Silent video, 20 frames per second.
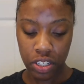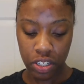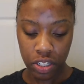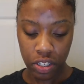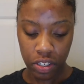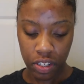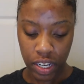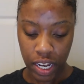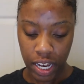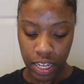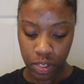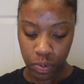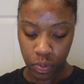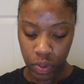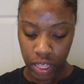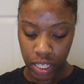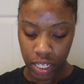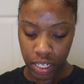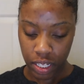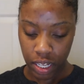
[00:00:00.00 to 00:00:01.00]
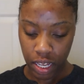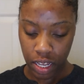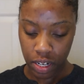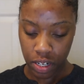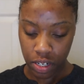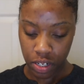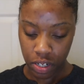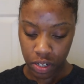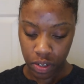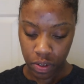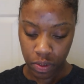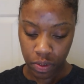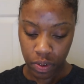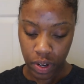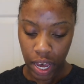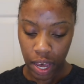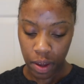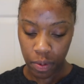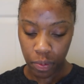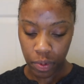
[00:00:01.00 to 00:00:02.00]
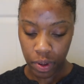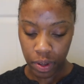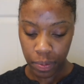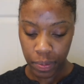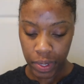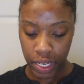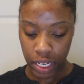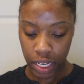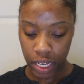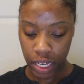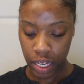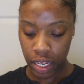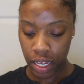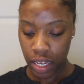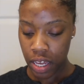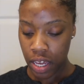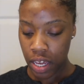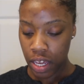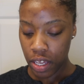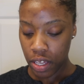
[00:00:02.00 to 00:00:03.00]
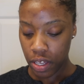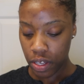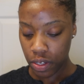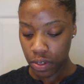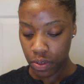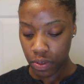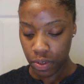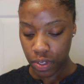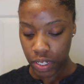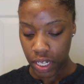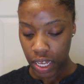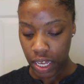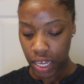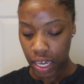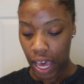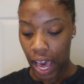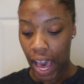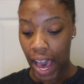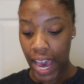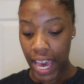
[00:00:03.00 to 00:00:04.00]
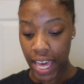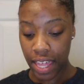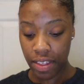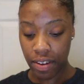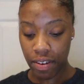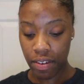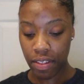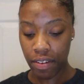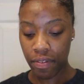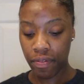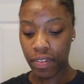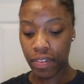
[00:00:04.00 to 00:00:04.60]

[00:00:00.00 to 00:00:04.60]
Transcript: to show you guys what this can do i will be using either the